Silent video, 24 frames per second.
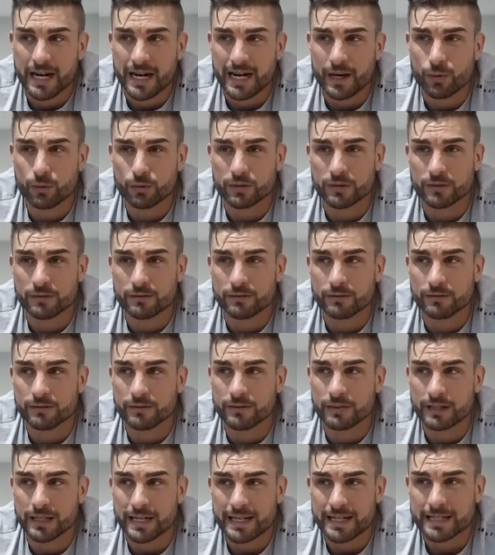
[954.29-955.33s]
I would
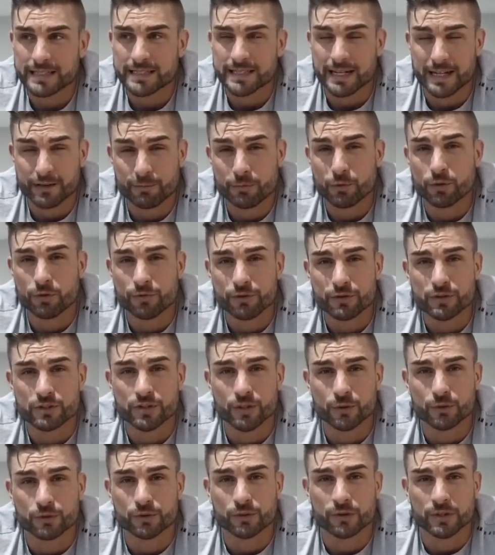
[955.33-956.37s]
like to have more of a
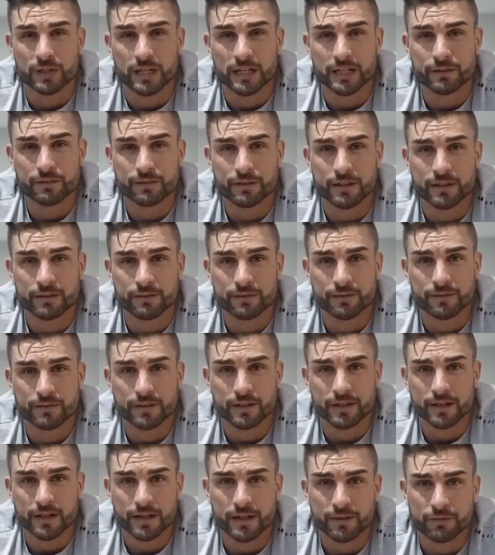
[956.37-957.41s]
social life.
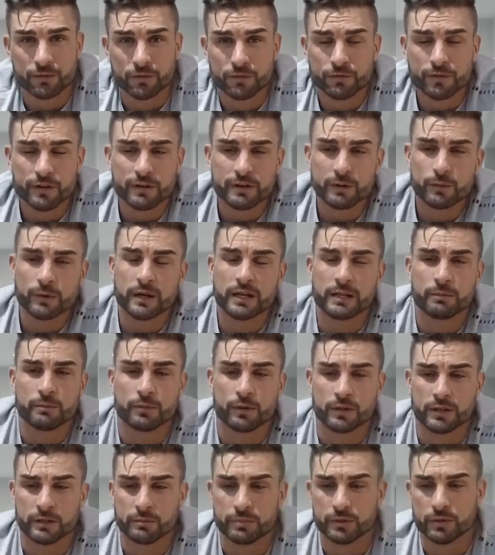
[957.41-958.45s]
I've done very well in
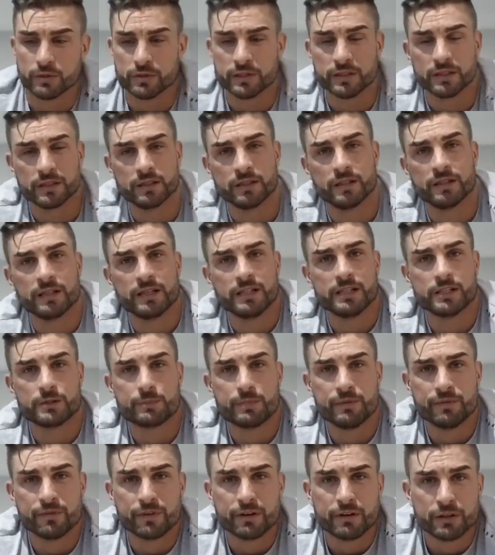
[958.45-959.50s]
bodybuilding, and it's
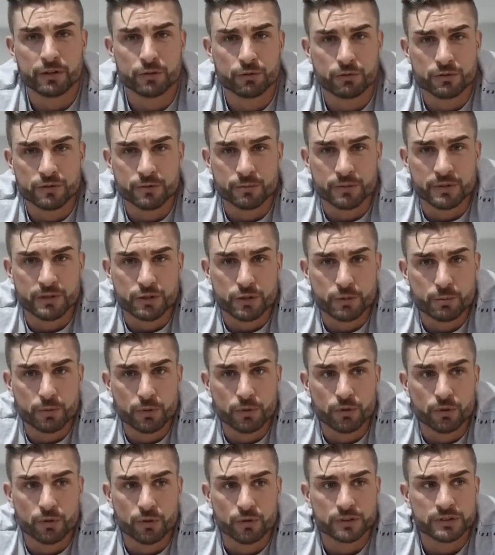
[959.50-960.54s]
been very good to me, the
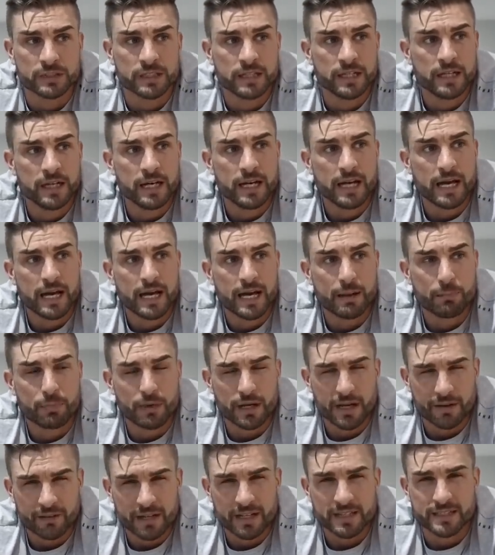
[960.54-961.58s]
sport, but
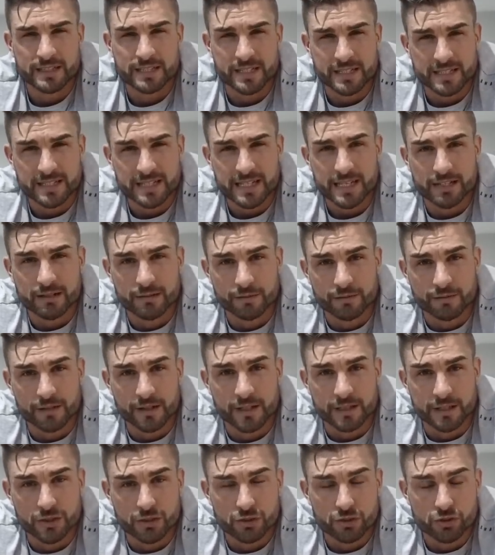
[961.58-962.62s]
I've had to
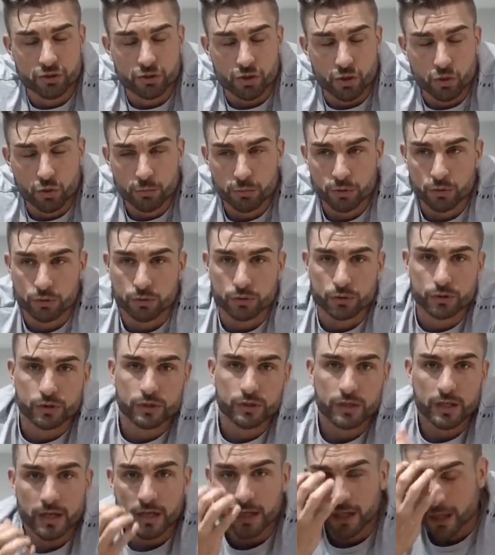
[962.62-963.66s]
sacrifice so
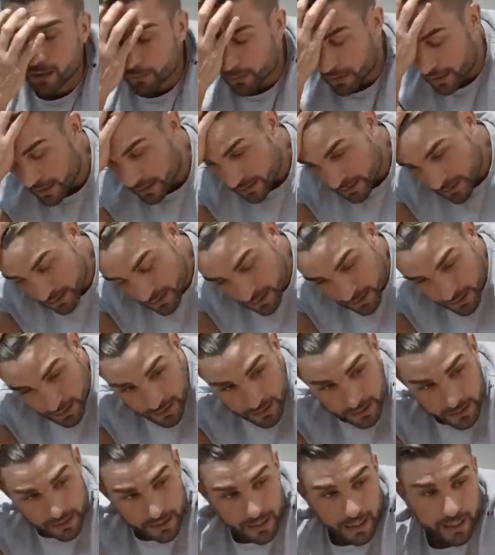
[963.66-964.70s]
much. And
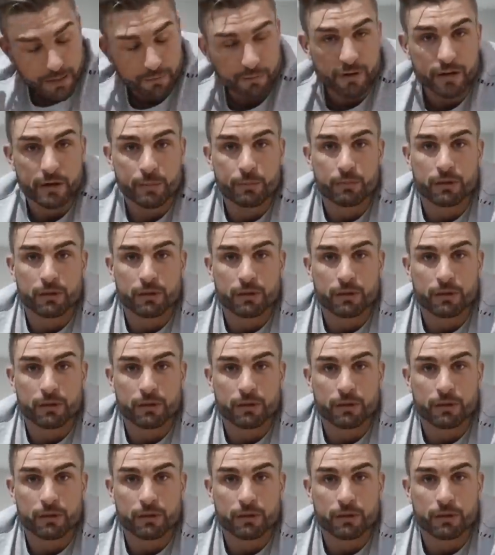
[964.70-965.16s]
I'm very